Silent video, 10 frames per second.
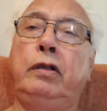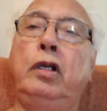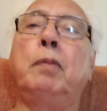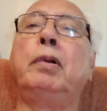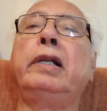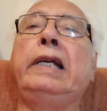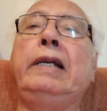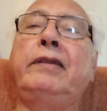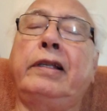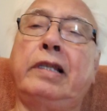You
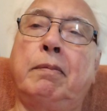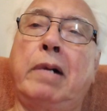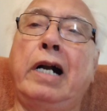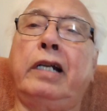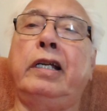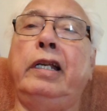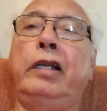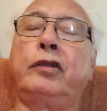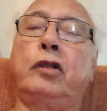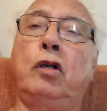believe that the market
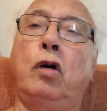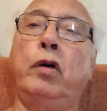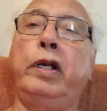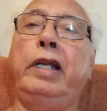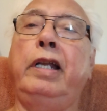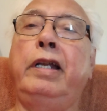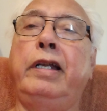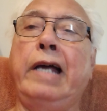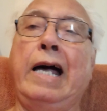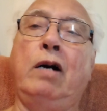is going
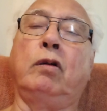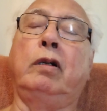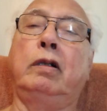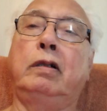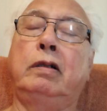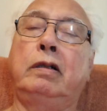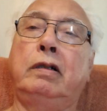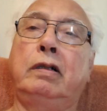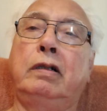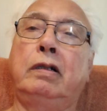down.
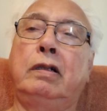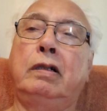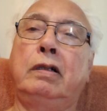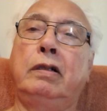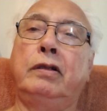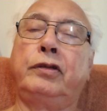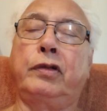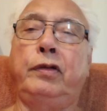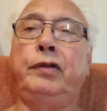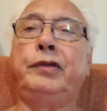
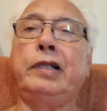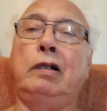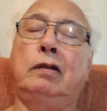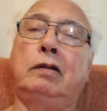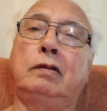So you sell.